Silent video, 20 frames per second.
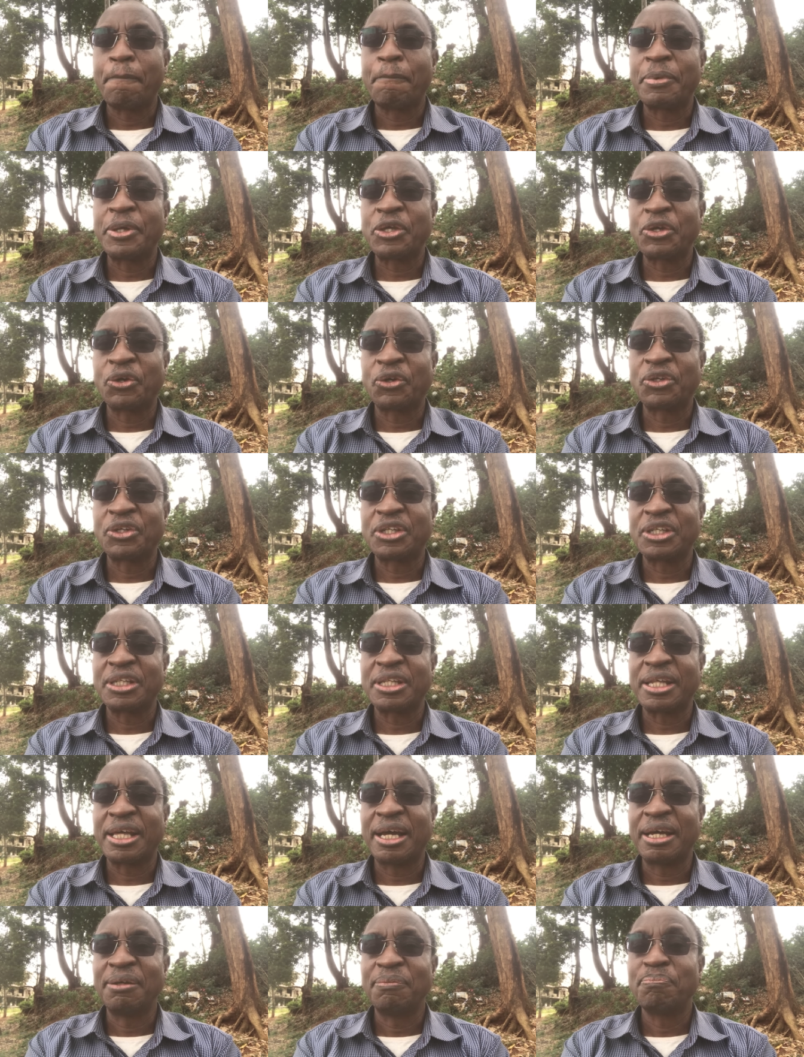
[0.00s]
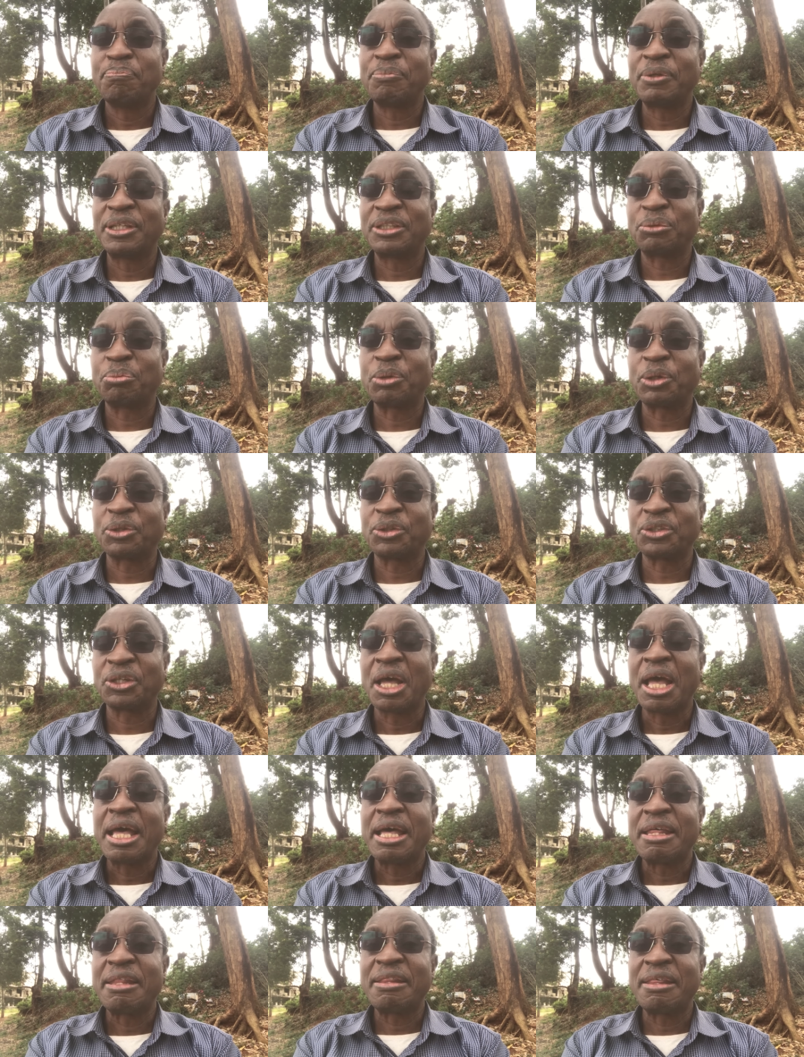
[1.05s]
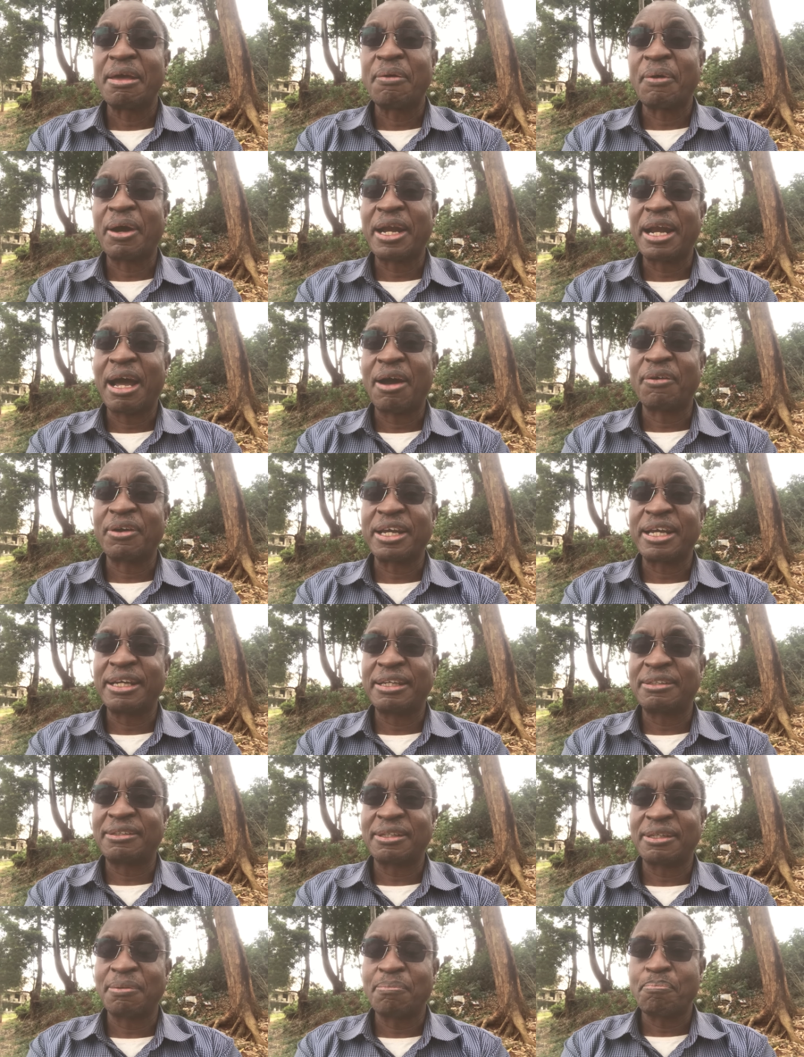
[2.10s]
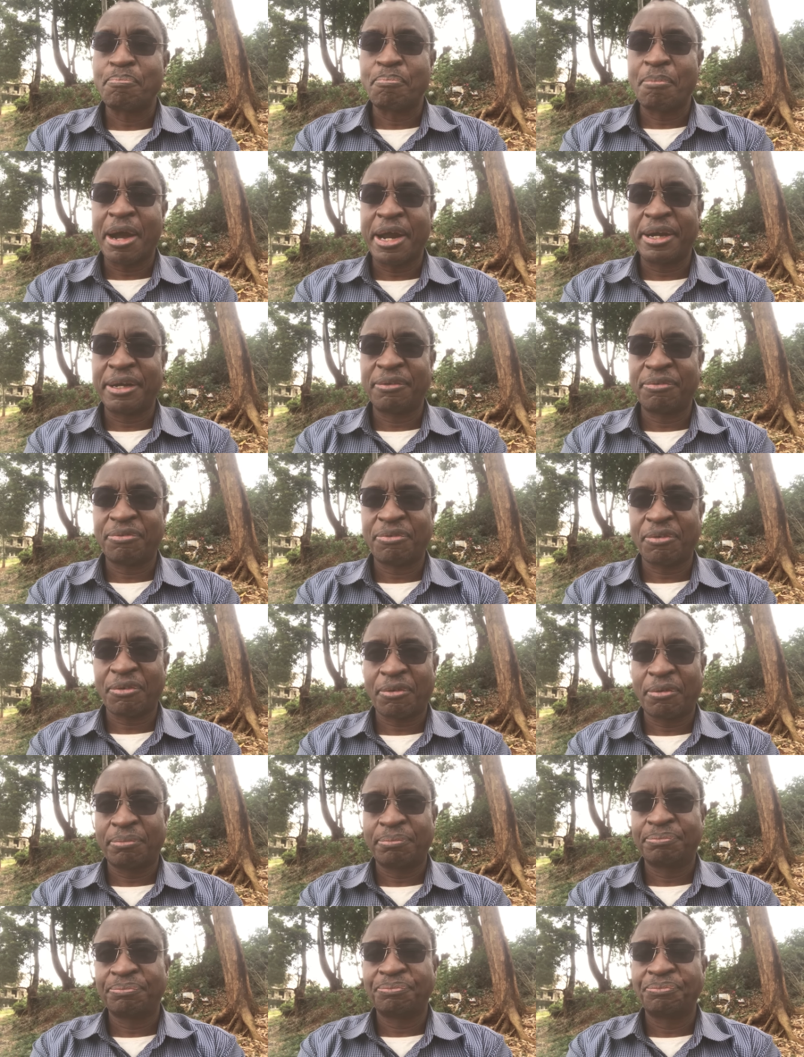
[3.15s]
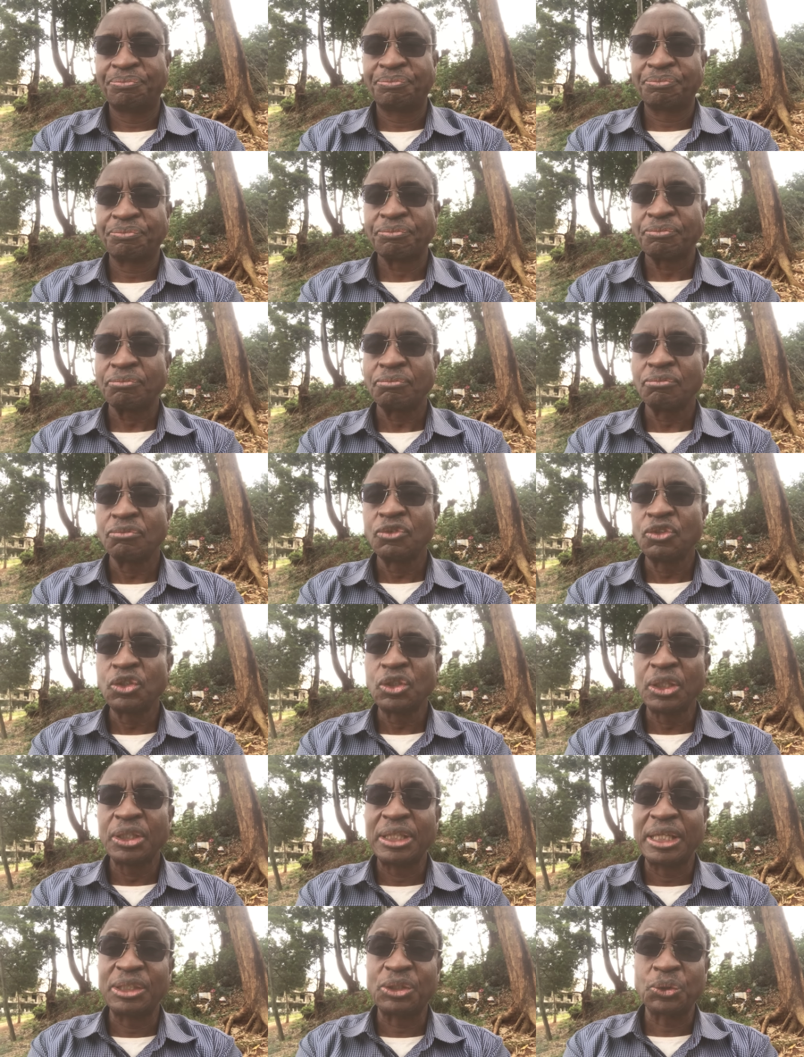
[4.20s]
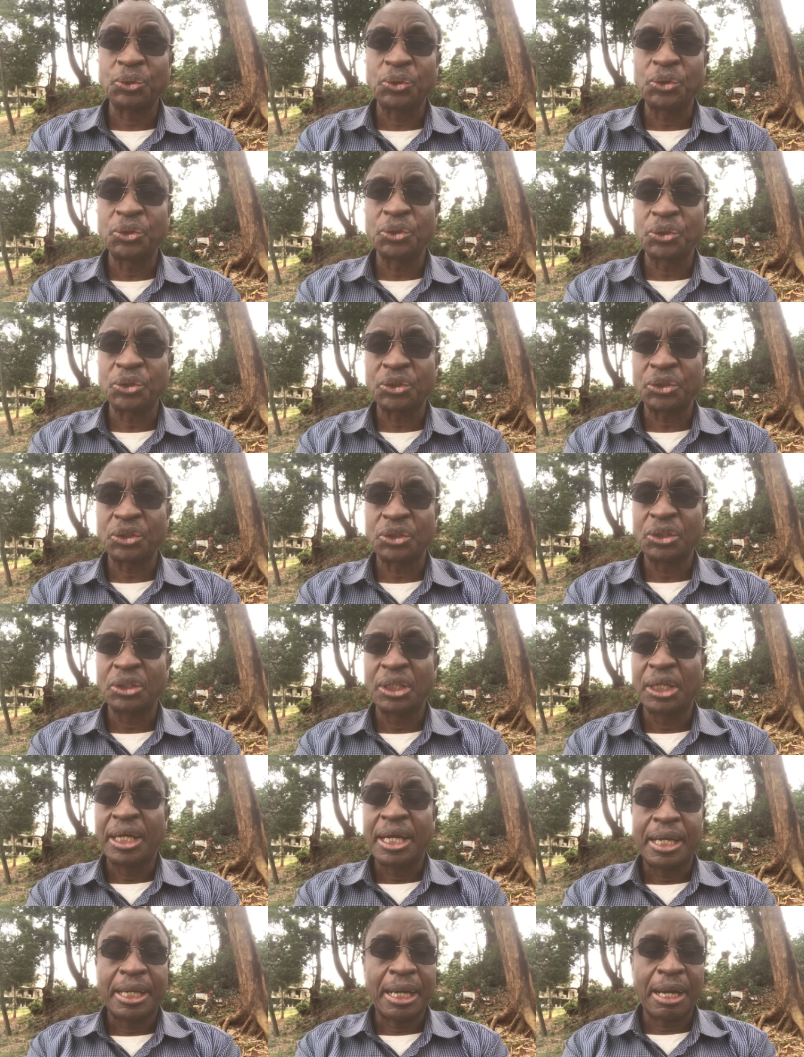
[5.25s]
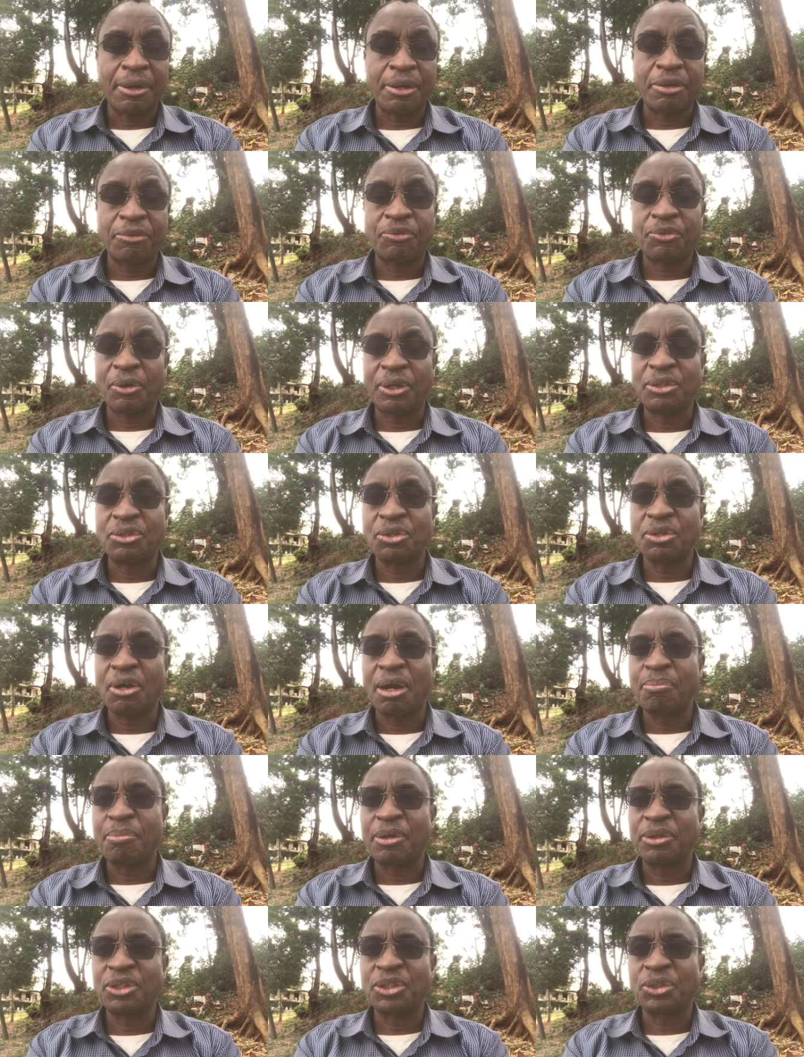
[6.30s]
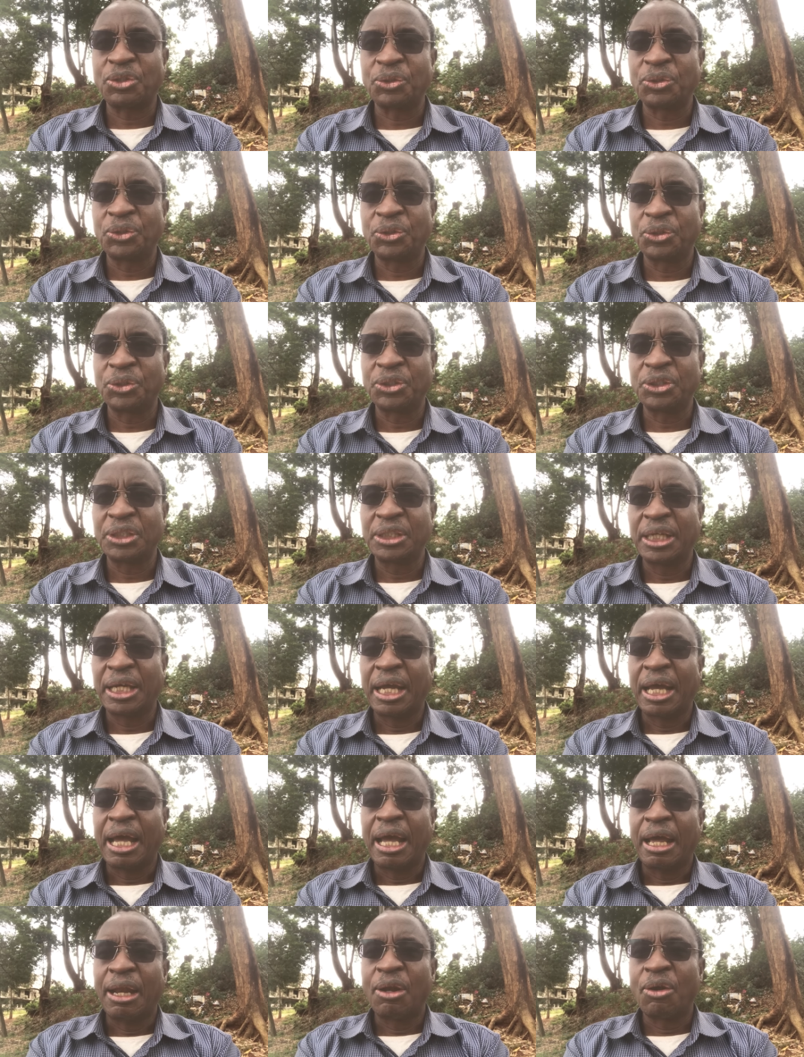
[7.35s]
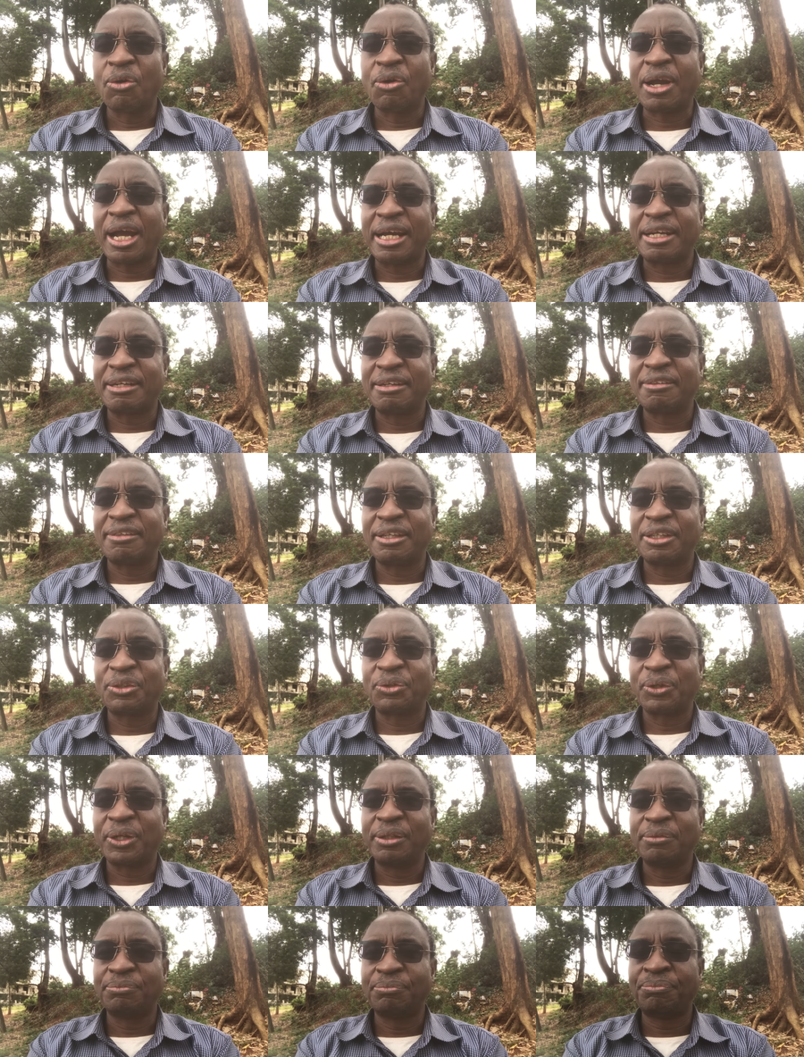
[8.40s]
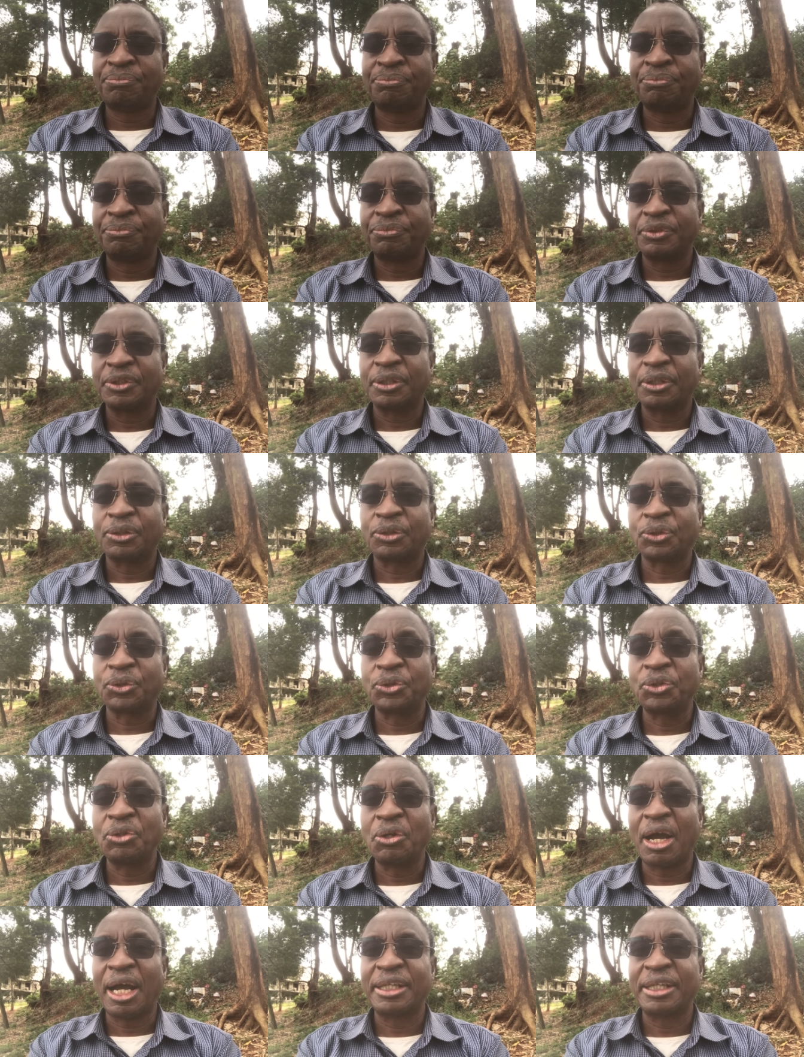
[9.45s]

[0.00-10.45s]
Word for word: beyond their means because they were now getting money from the tuju's. Now, if you want to know about tuju's, look at it this way. Tuju